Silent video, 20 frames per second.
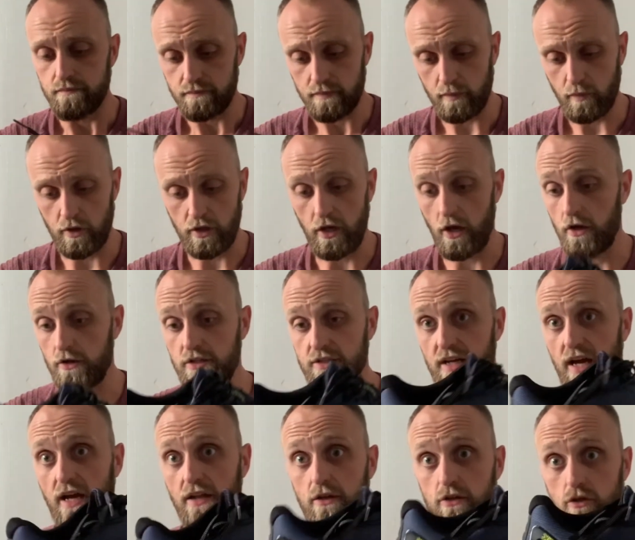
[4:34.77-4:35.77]
But they are
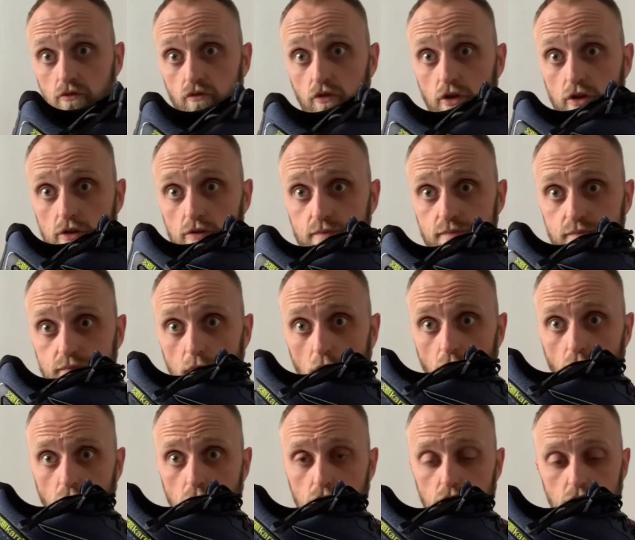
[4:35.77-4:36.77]
designed as a running
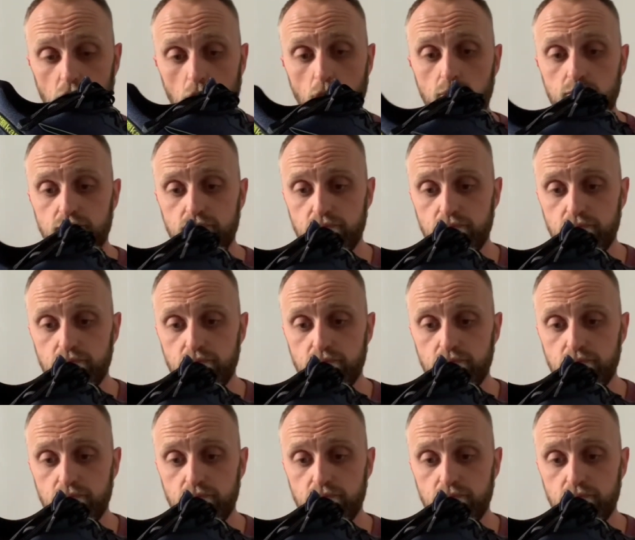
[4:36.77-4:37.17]
shoe